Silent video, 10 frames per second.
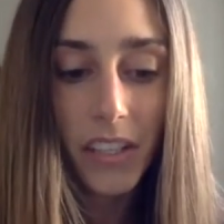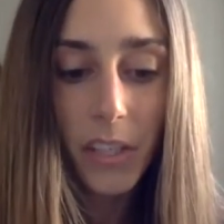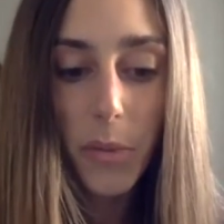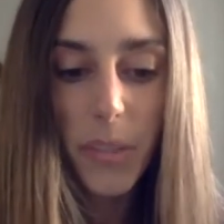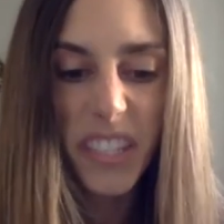
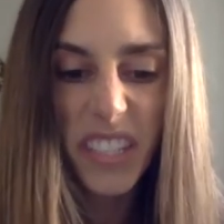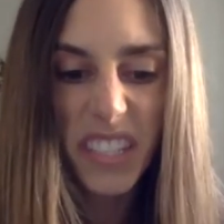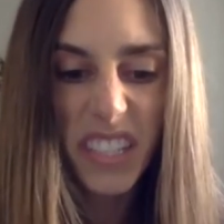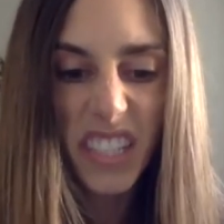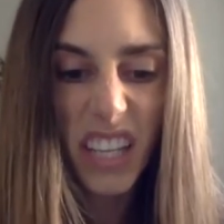You is
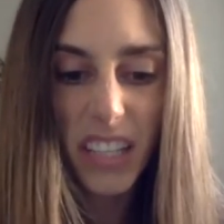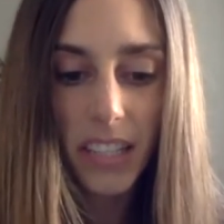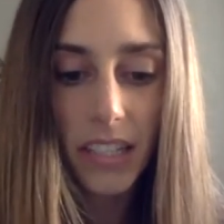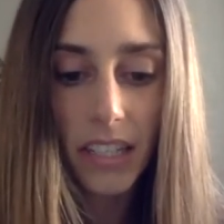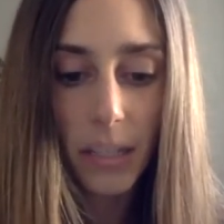
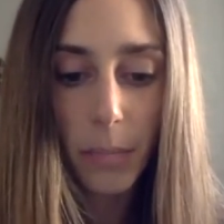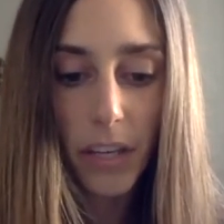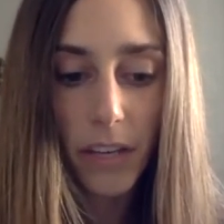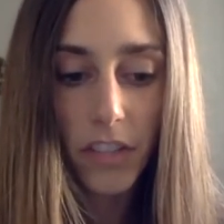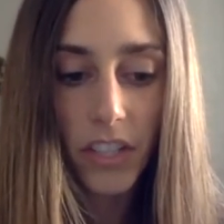disgusting, the
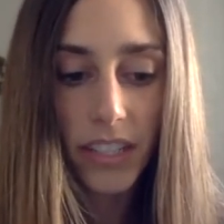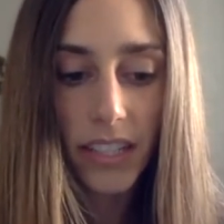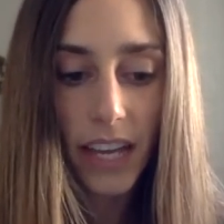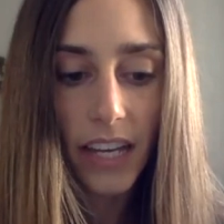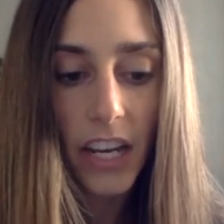BFG
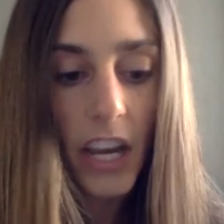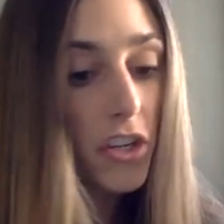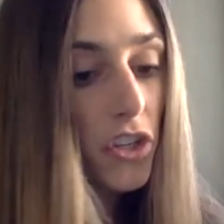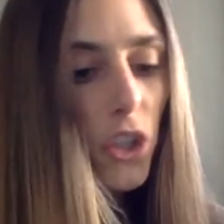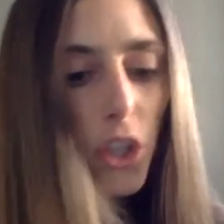said.
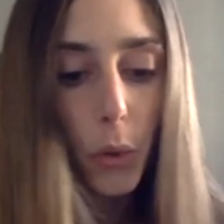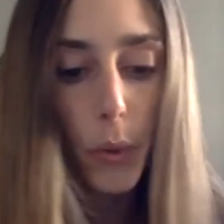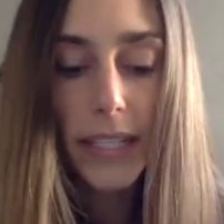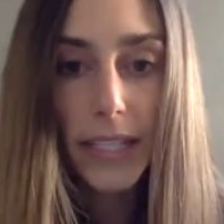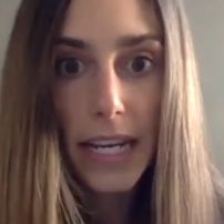And you
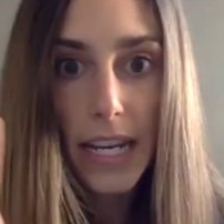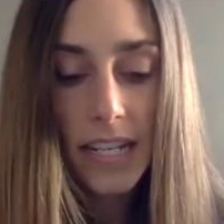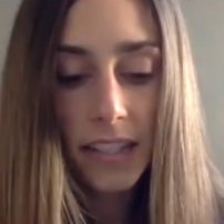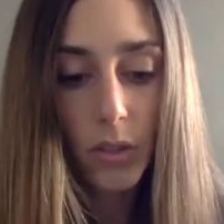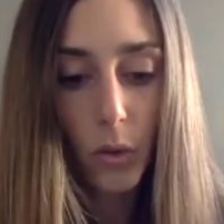is an
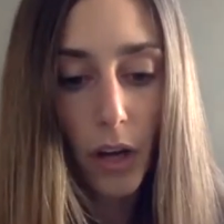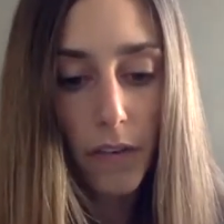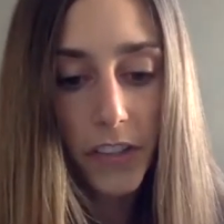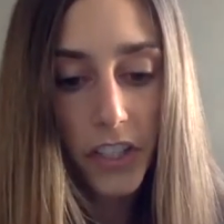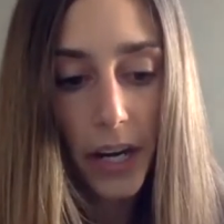insult of
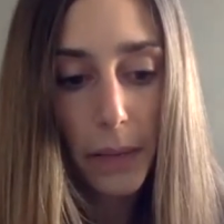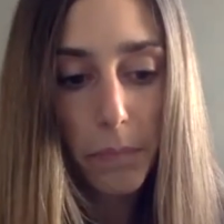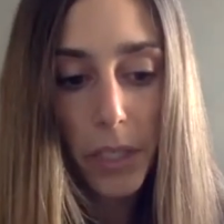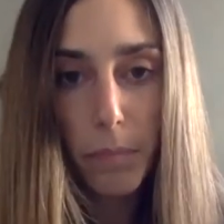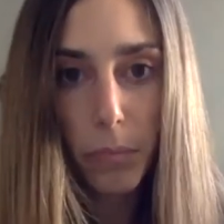the giant
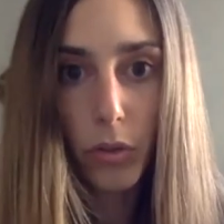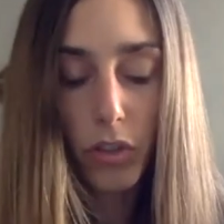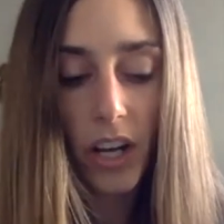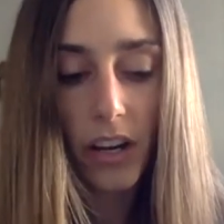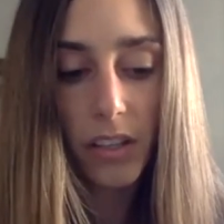people,
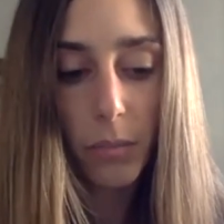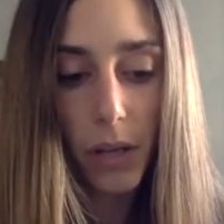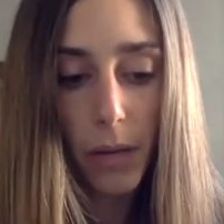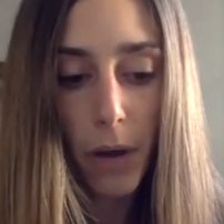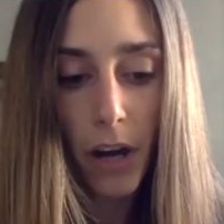shouted the
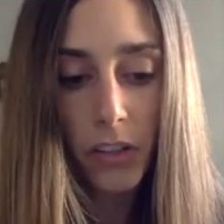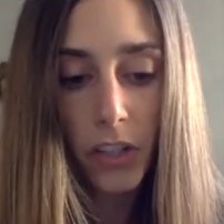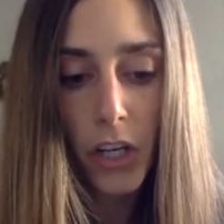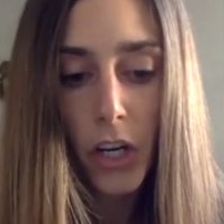blood bottler.